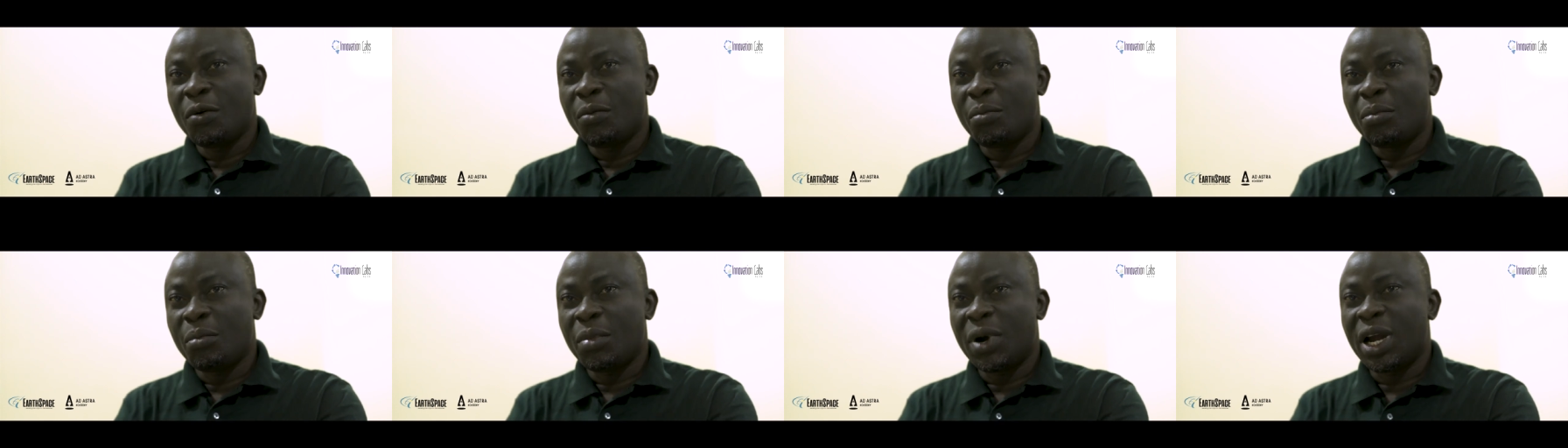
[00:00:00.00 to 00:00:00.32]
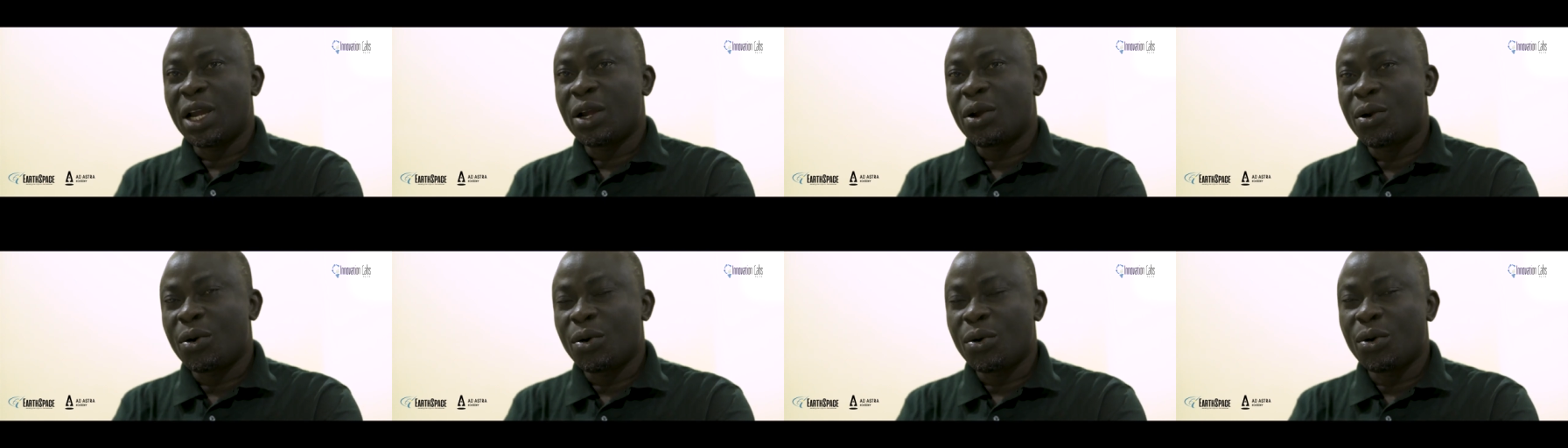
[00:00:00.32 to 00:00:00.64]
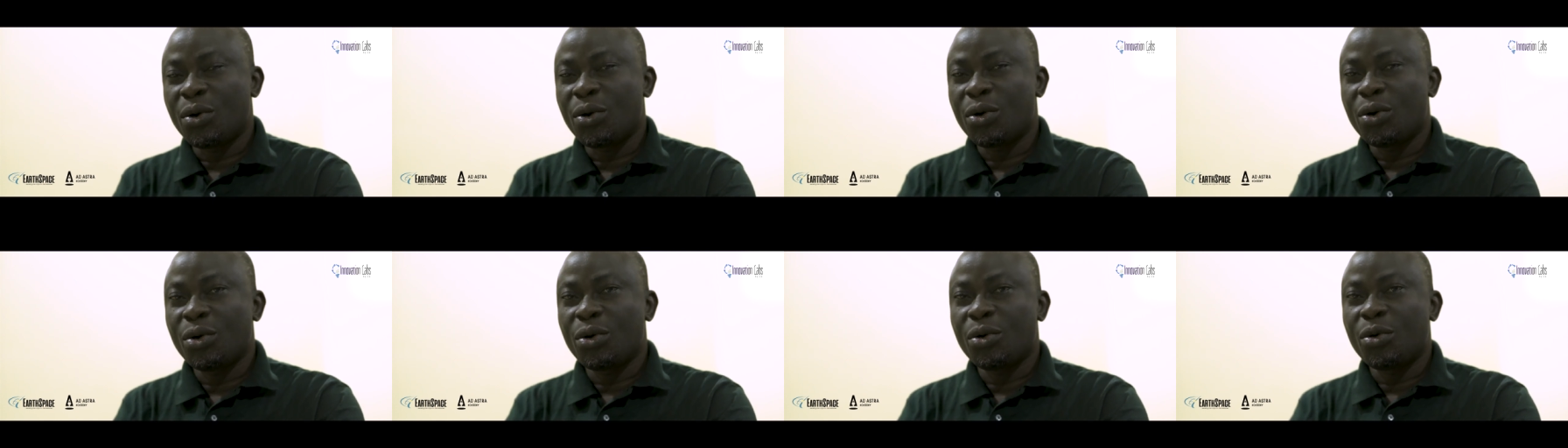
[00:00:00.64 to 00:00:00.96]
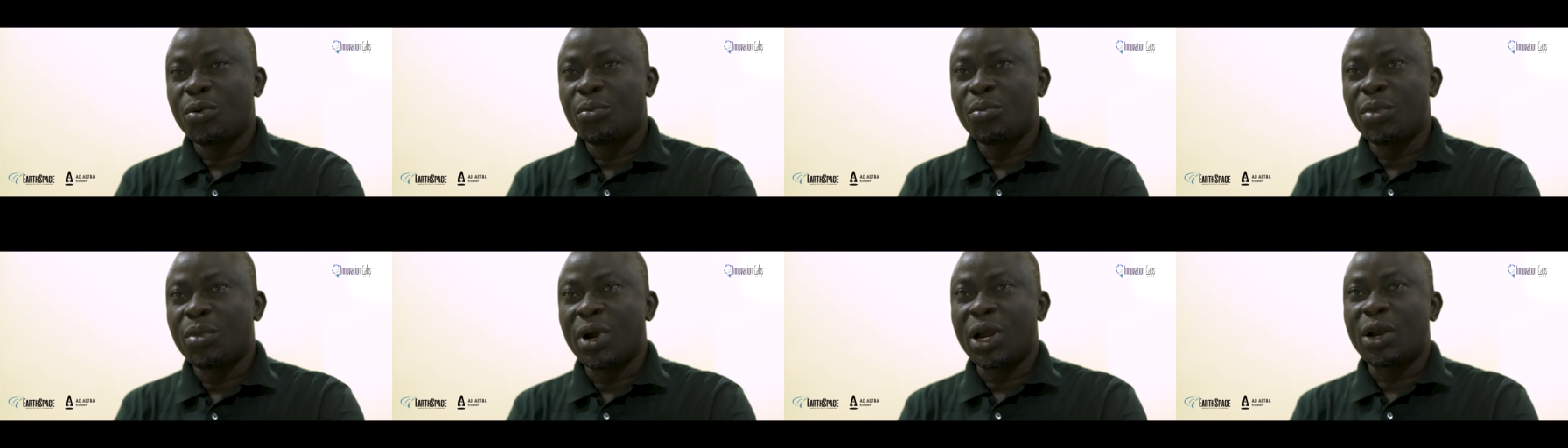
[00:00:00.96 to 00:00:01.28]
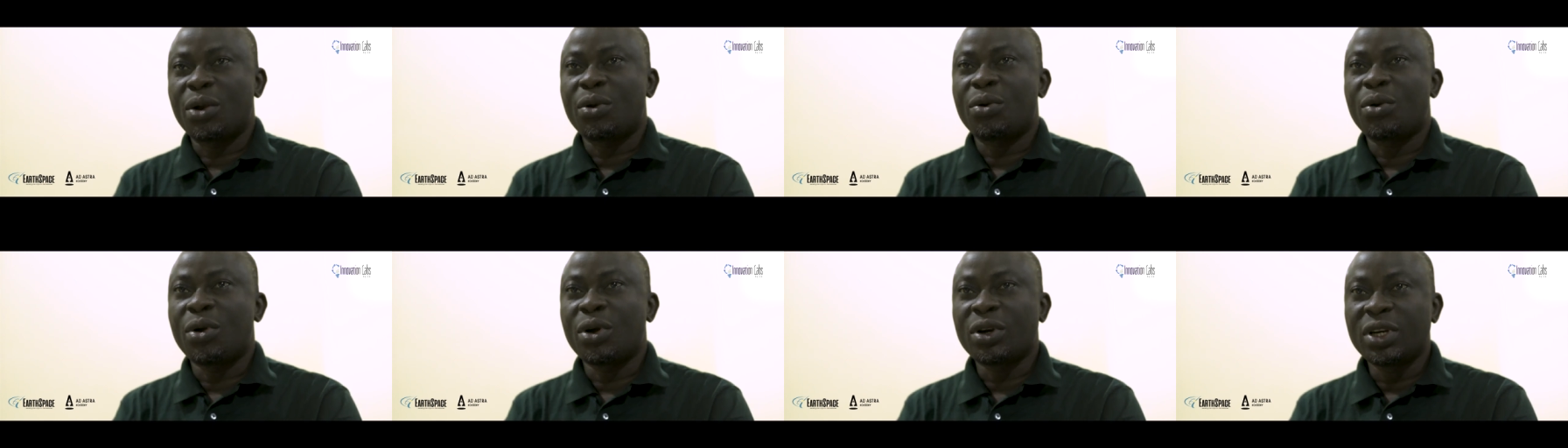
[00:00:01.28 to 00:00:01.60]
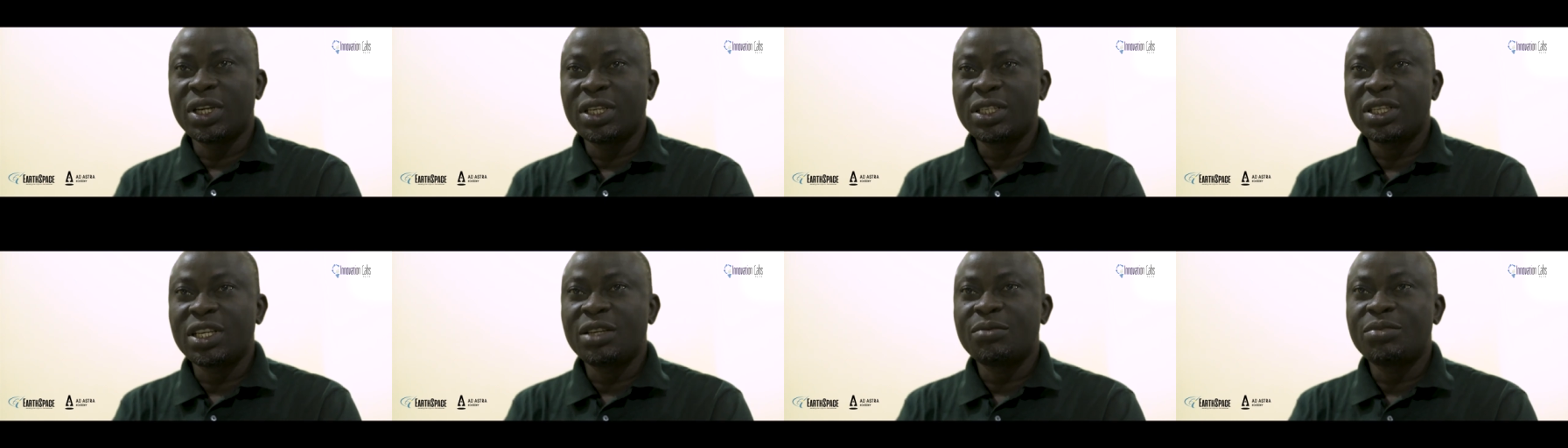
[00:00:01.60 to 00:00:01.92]

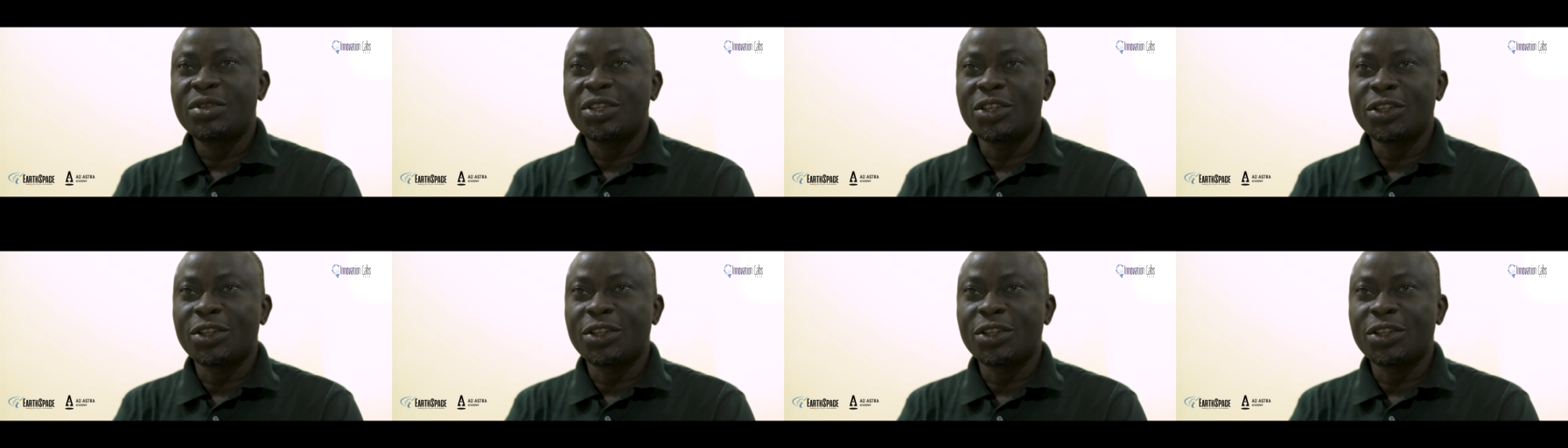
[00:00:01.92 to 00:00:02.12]
microorganisms,